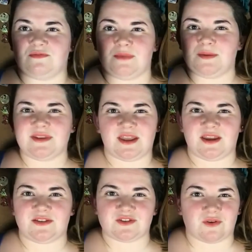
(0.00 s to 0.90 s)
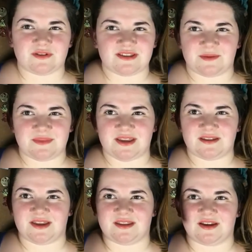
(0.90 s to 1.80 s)
maybe they sold something
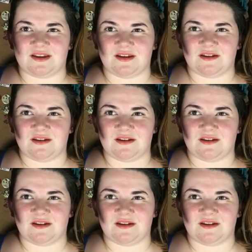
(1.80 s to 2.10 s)
that, like,